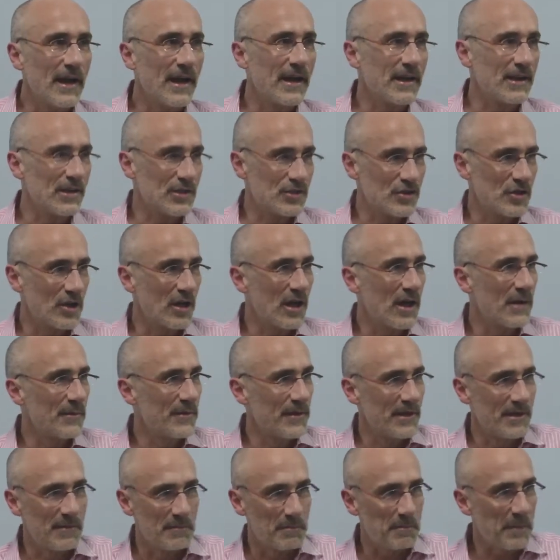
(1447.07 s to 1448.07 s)
had a job
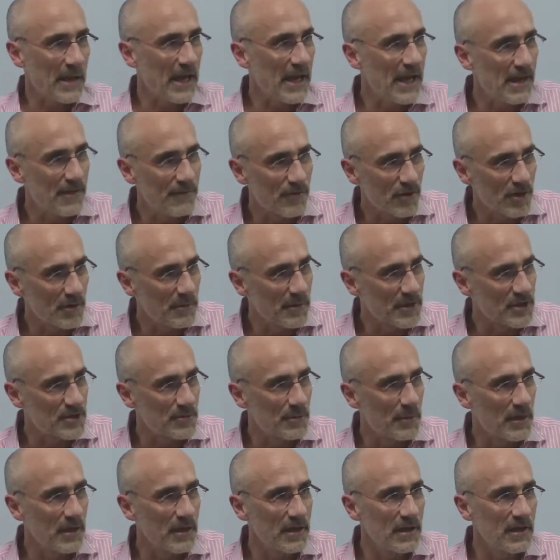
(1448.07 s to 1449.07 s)
that didn't pay very much
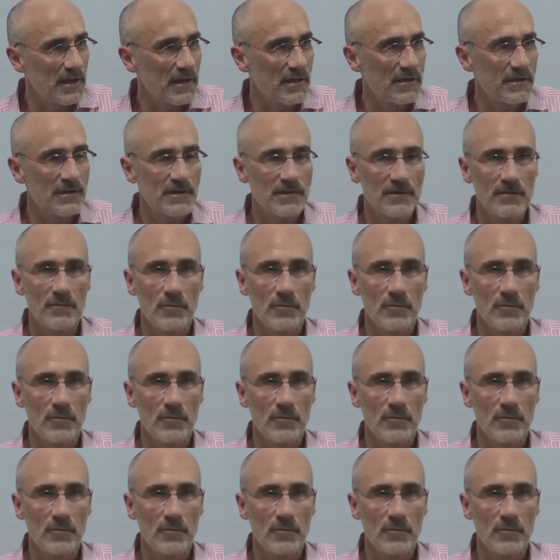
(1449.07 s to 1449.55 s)
money.